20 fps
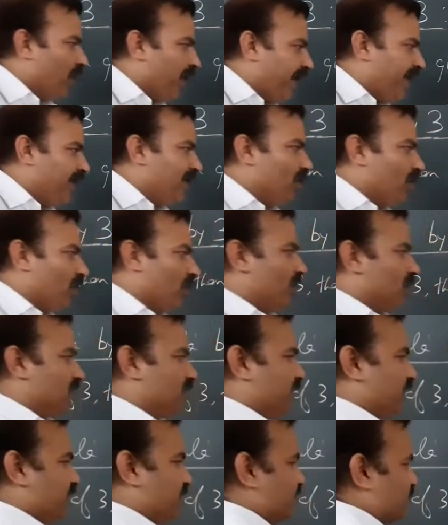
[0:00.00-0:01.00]
add all
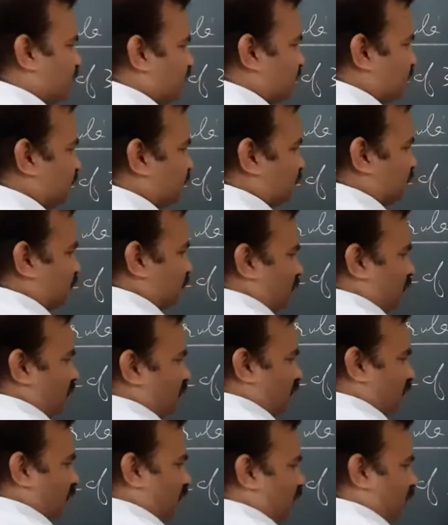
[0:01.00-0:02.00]
the digits.
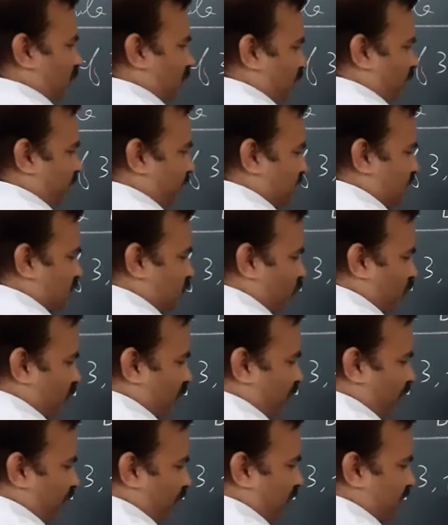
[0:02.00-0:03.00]
It's
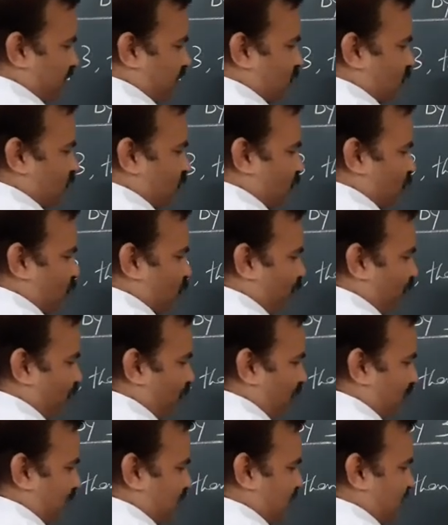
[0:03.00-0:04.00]
1 plus 2
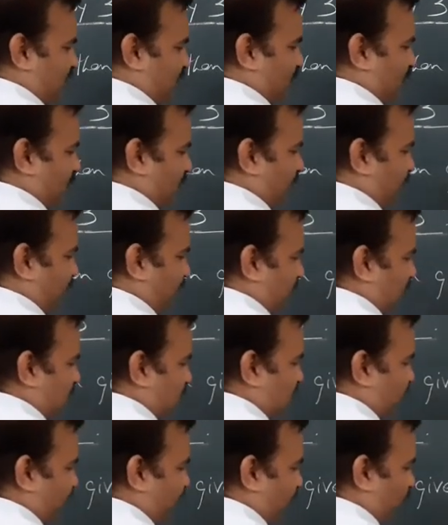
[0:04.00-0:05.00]
plus 3
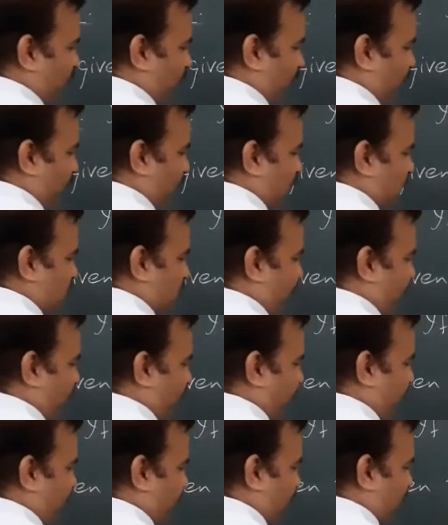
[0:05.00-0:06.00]
plus 4 plus
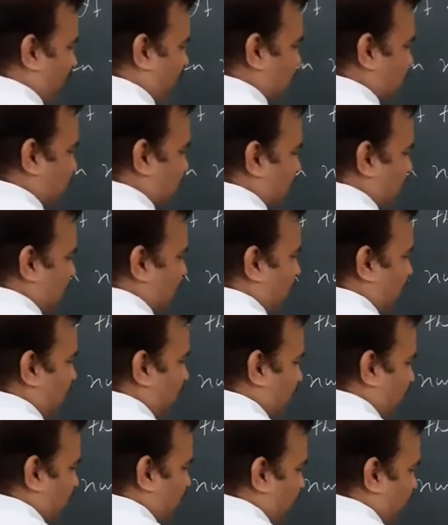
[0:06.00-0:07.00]
5 plus
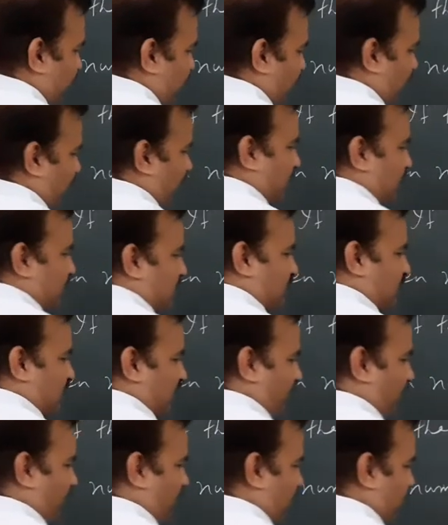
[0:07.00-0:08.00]
9 plus
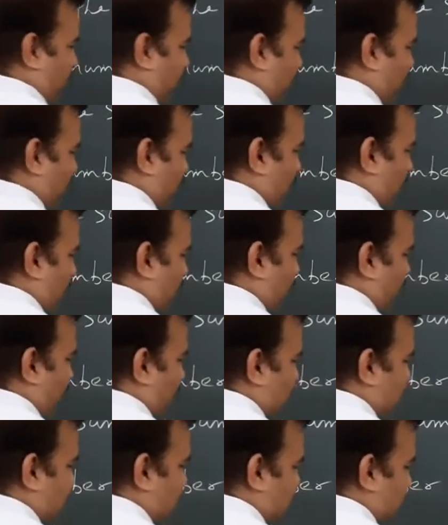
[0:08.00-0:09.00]
7
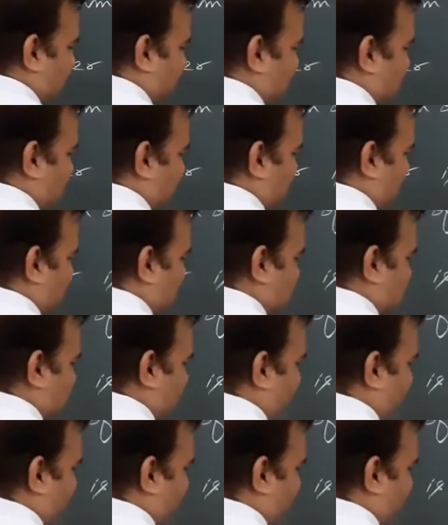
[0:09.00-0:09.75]
plus 6 plus